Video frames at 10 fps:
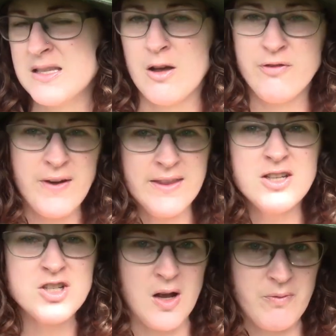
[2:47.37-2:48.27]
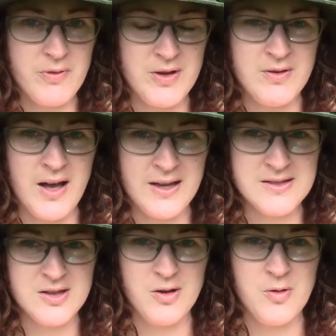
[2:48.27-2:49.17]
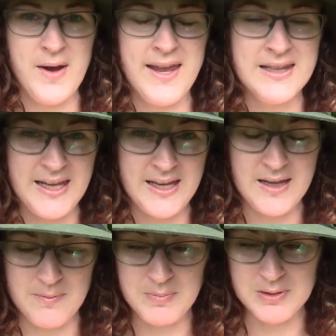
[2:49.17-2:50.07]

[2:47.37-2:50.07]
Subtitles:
I'll find the shop for you guys though and link it